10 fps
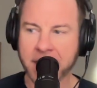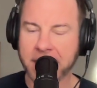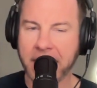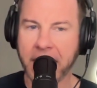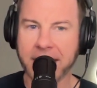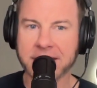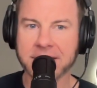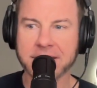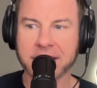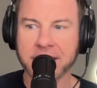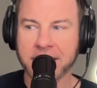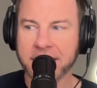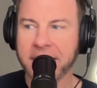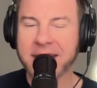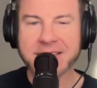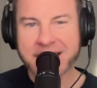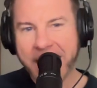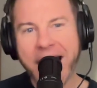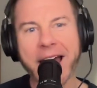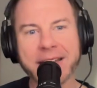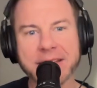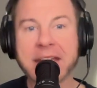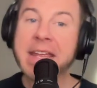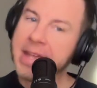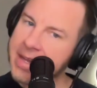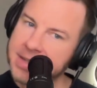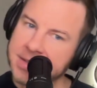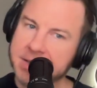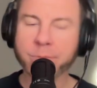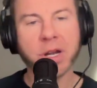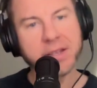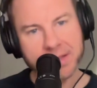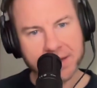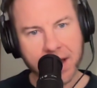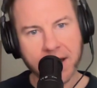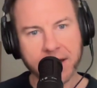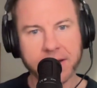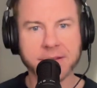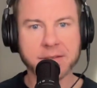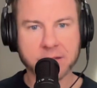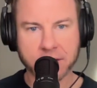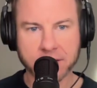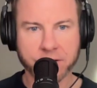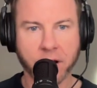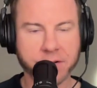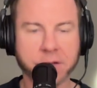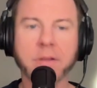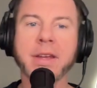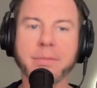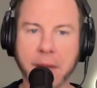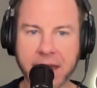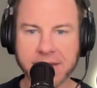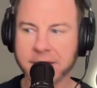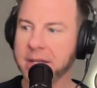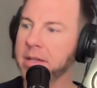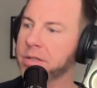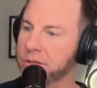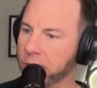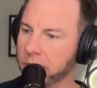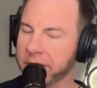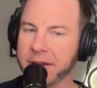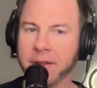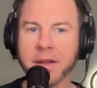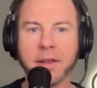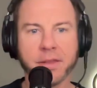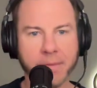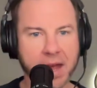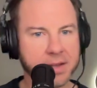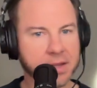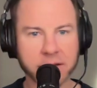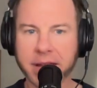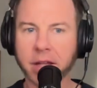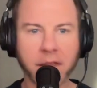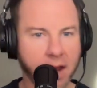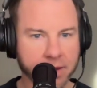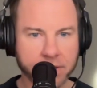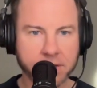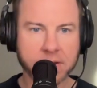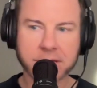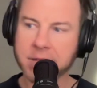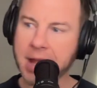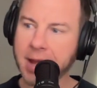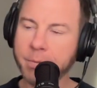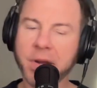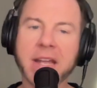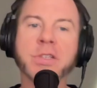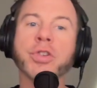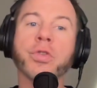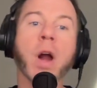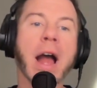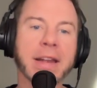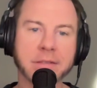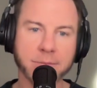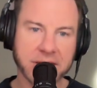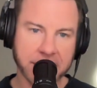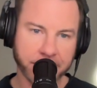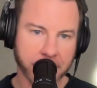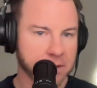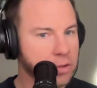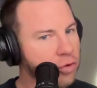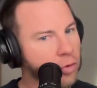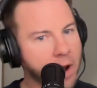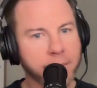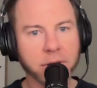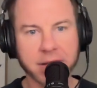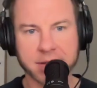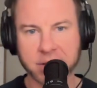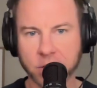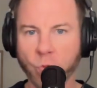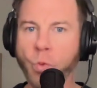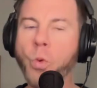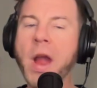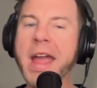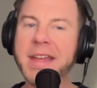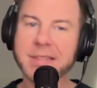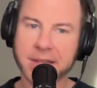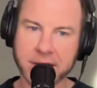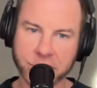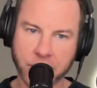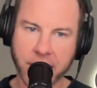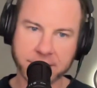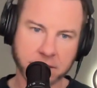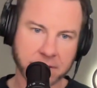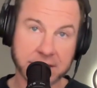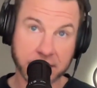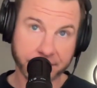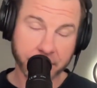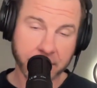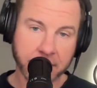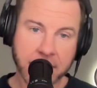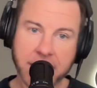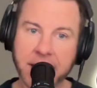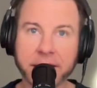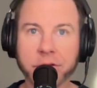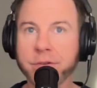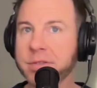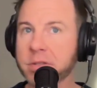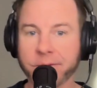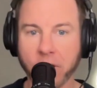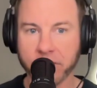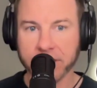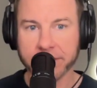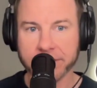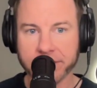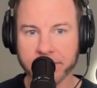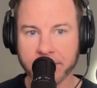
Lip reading: And it's not. It is, but it's not. It's structurally, pacing, story, thematic, like a lot of those are the same, but it's trying to be different. The trouble is, in the ways that it tries to be different, it loses focus.